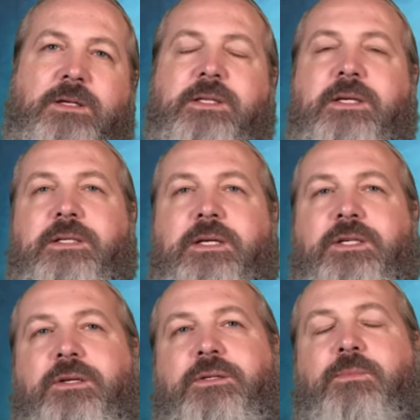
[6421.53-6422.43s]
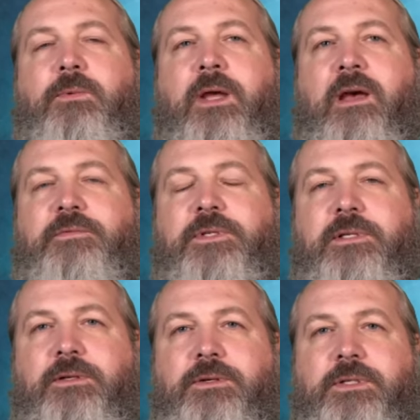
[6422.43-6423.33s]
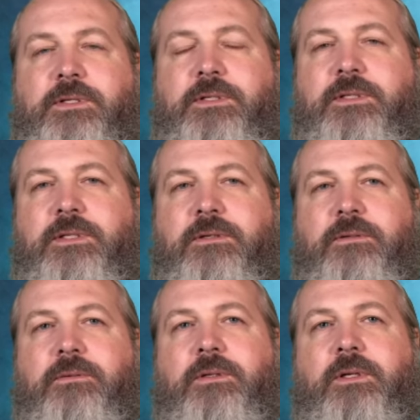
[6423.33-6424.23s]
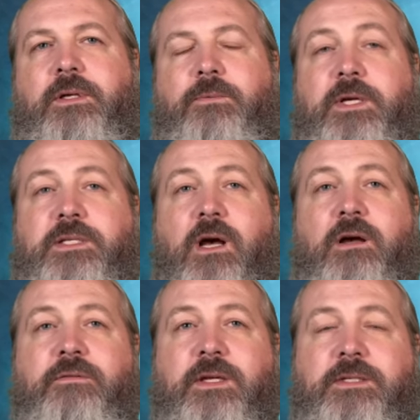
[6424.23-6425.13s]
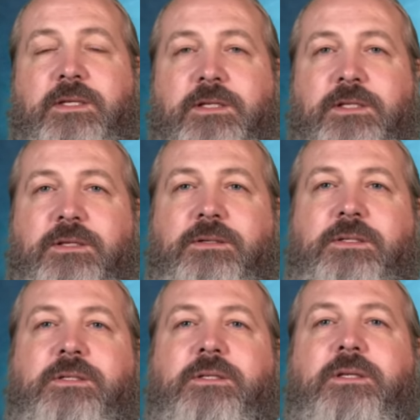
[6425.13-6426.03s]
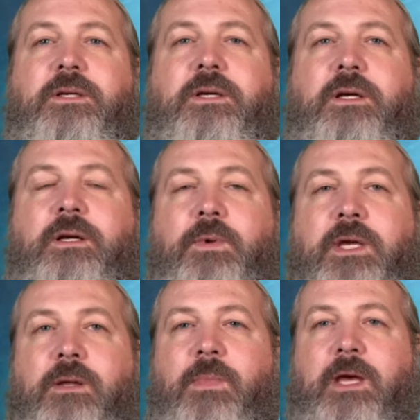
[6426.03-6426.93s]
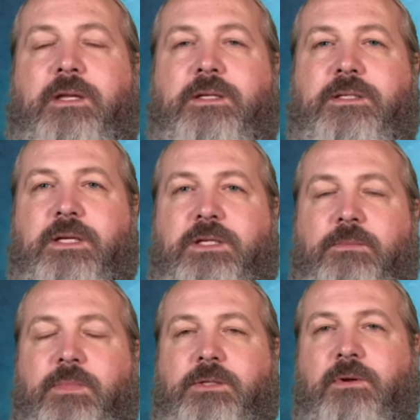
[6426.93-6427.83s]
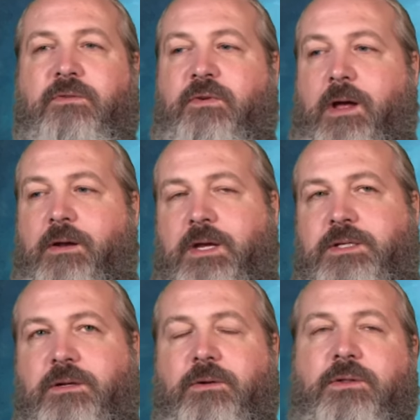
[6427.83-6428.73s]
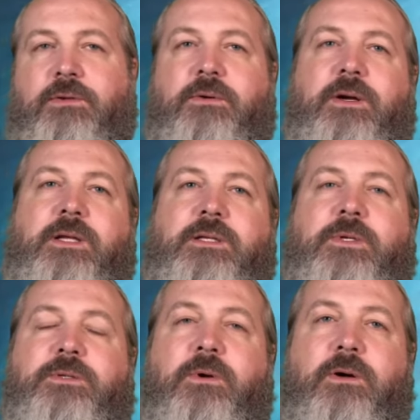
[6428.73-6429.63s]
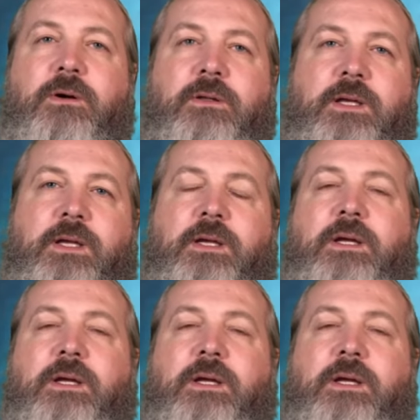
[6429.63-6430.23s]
these issues, but we have a solution to resolve these issues. We can make a distinction between foundational authorities, which were early